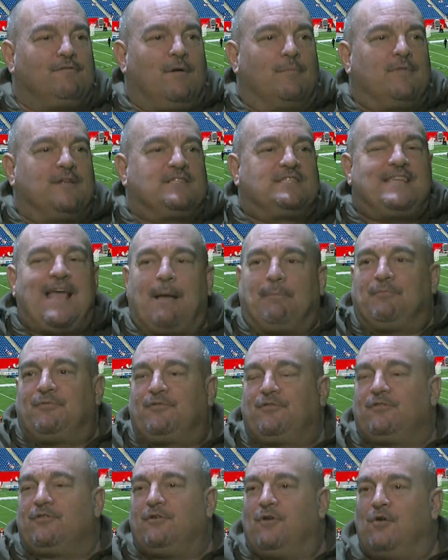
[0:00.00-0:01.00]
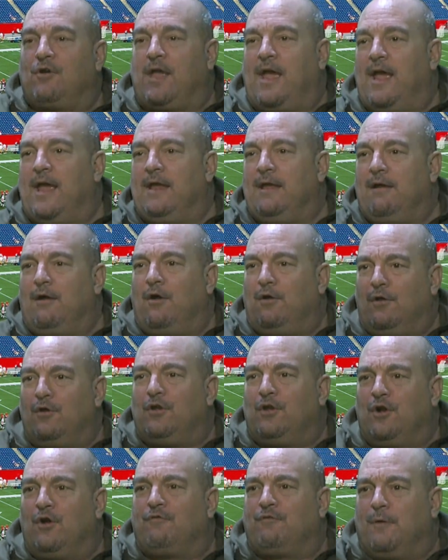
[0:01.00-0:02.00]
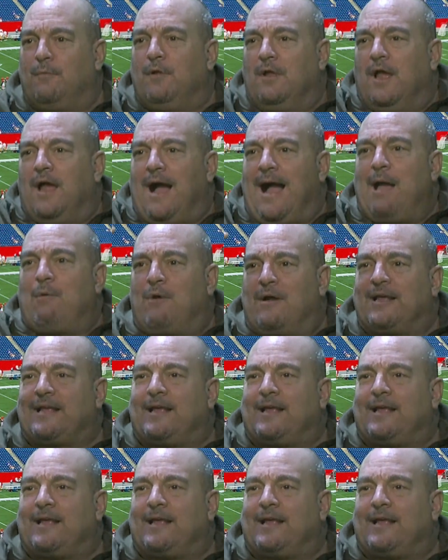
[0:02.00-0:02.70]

the depths, okay? You know, I want